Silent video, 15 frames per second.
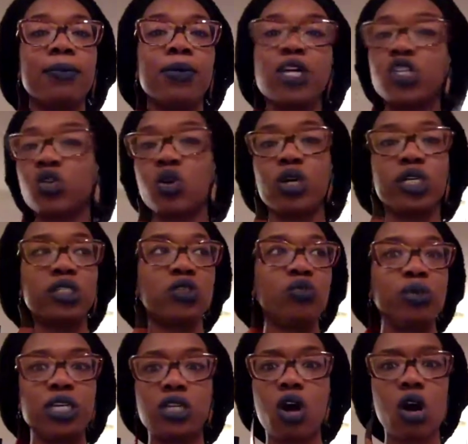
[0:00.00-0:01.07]
It's going to
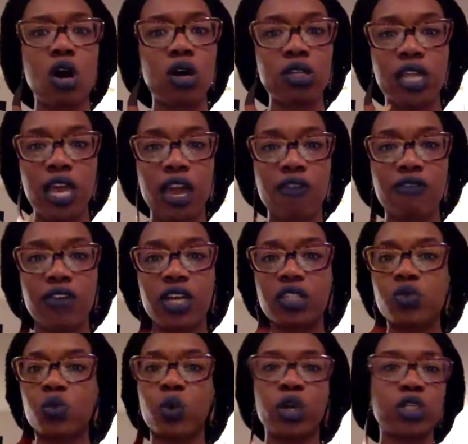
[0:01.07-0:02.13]
be an all-day event.
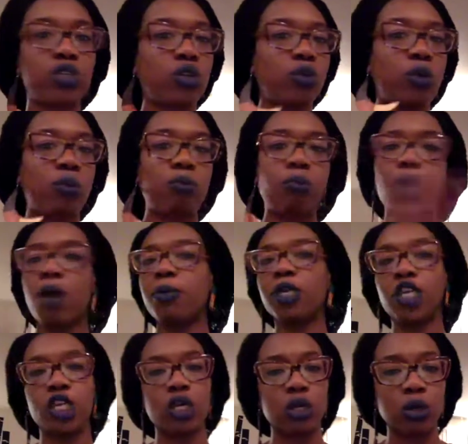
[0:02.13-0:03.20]
It's going to be
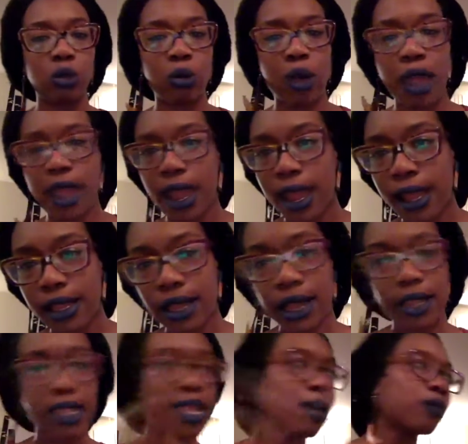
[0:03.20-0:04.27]
barbecue and
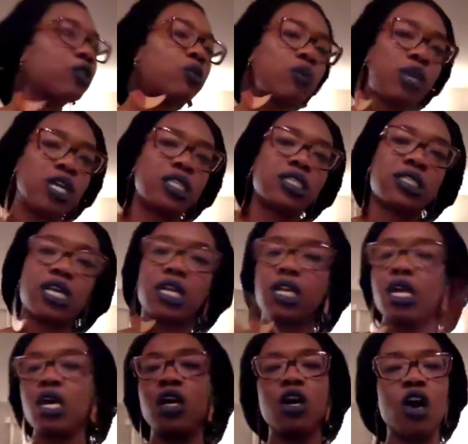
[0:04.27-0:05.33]
announcements and
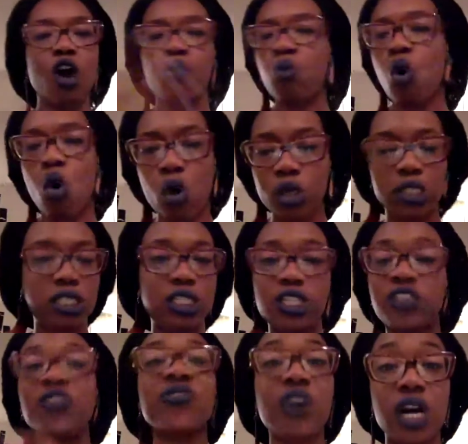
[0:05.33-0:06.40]
awards and
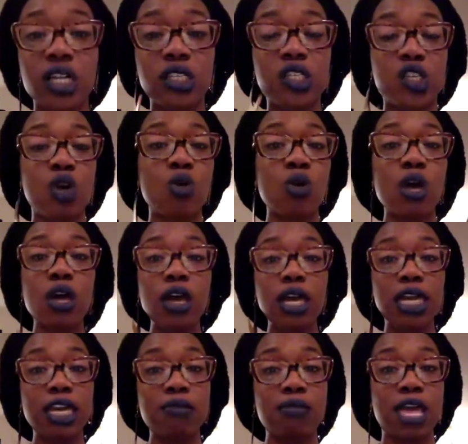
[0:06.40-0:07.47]
just fun. So
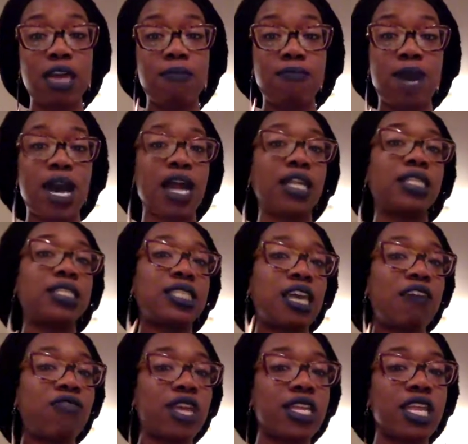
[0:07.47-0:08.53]
keep that in mind.
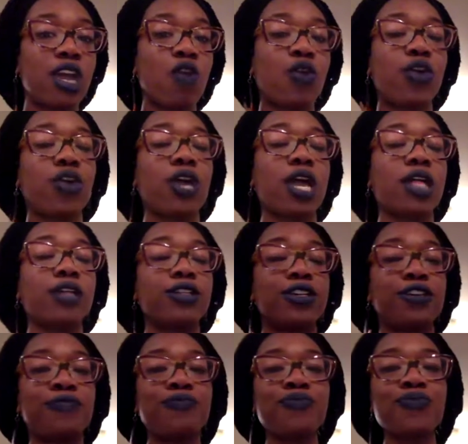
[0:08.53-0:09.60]
Save that date on your calendar.
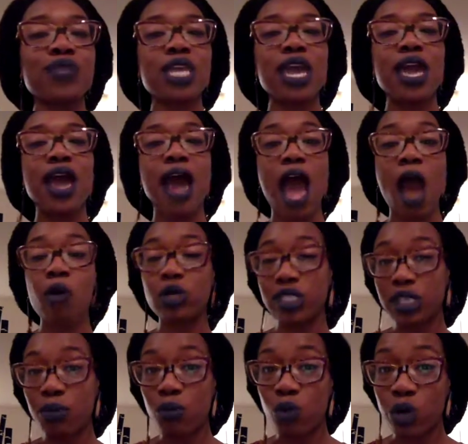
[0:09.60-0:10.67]
I will
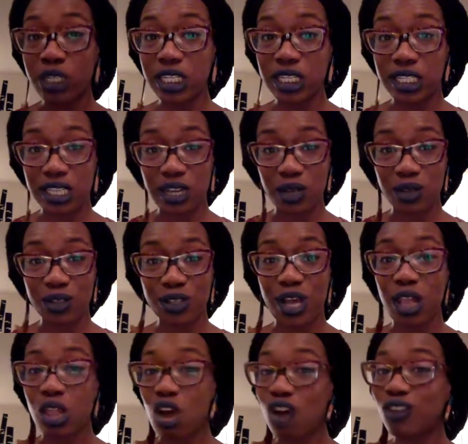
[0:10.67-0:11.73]
send more details
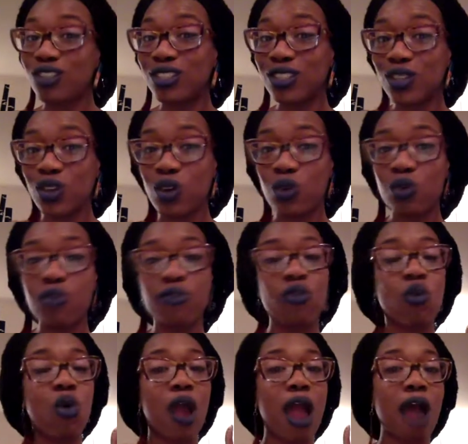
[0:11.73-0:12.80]
along soon
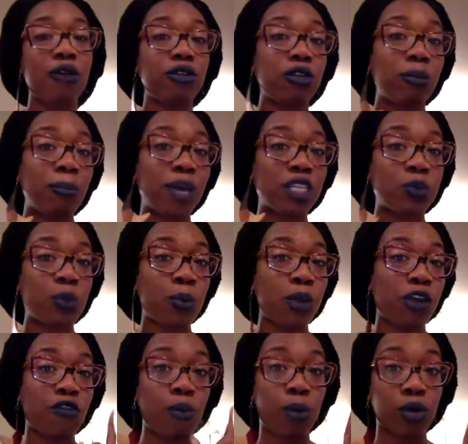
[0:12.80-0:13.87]
for how you can best prepare
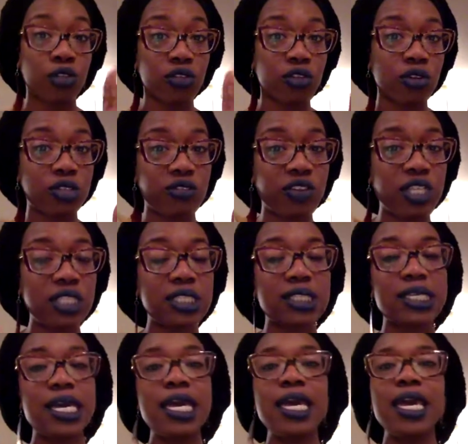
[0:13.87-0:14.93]
for both of those events.
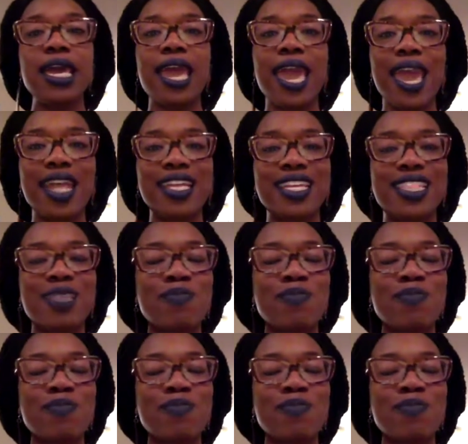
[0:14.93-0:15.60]
And in the